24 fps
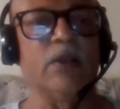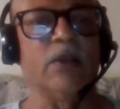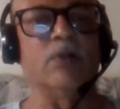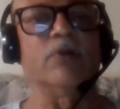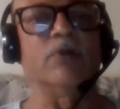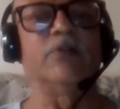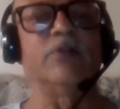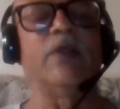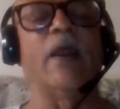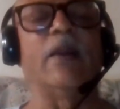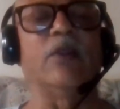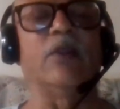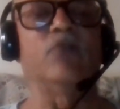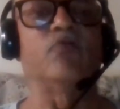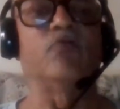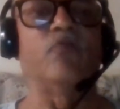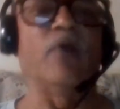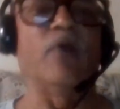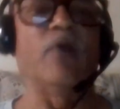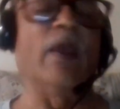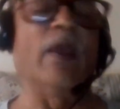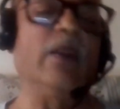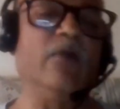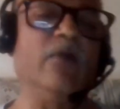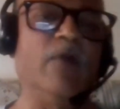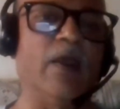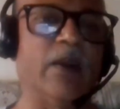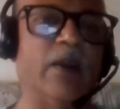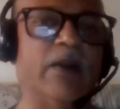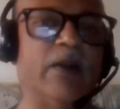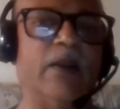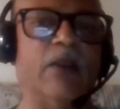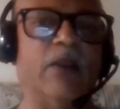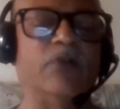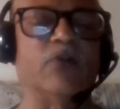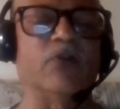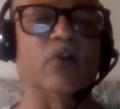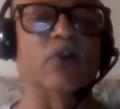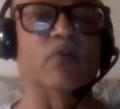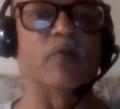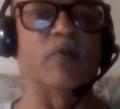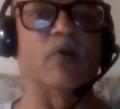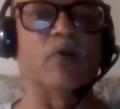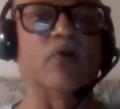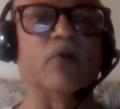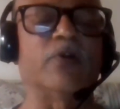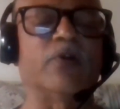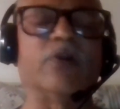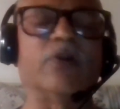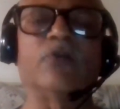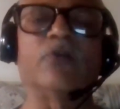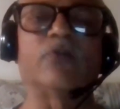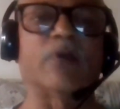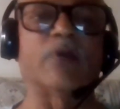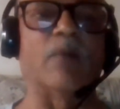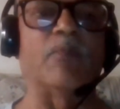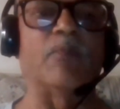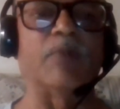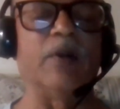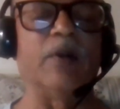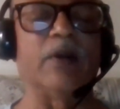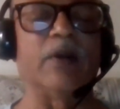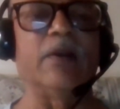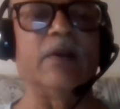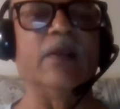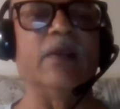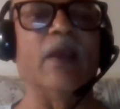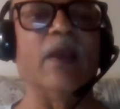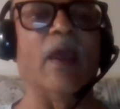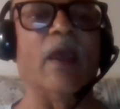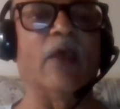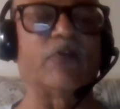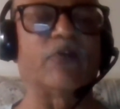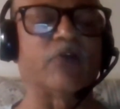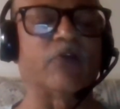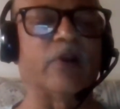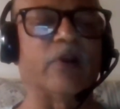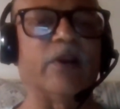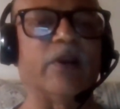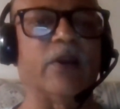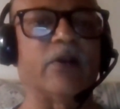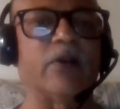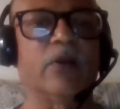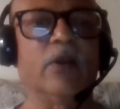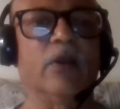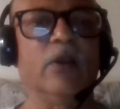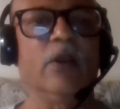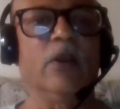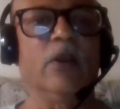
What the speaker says: That is very, very dangerous because it is completely acidic.